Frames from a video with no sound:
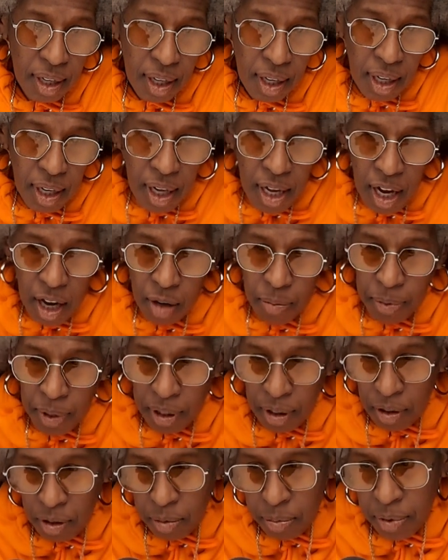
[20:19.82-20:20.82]
helping
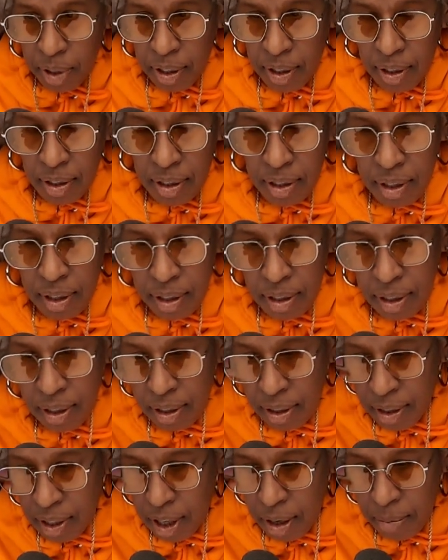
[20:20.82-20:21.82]
those brothers and
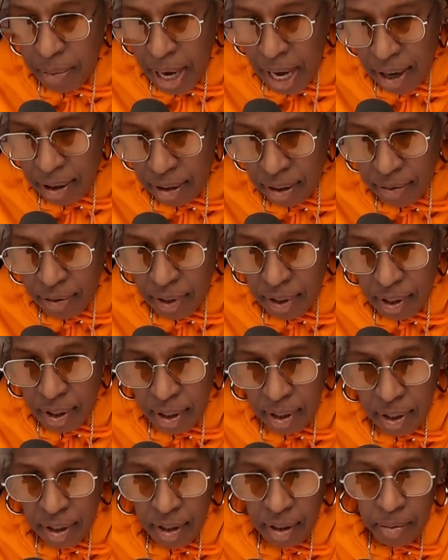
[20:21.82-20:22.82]
sisters come out of the
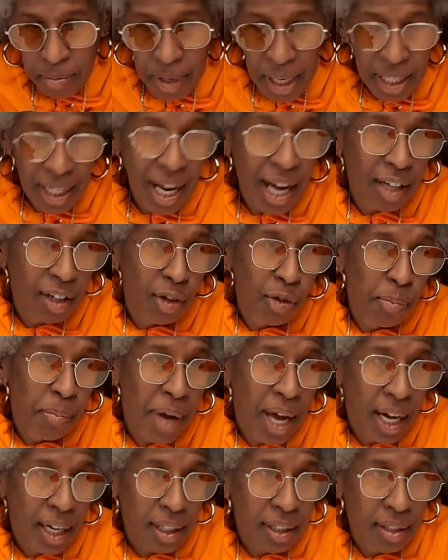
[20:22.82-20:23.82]
system and not go
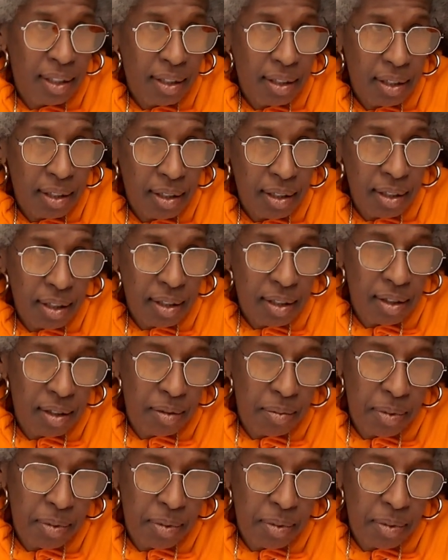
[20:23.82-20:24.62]
back into the system.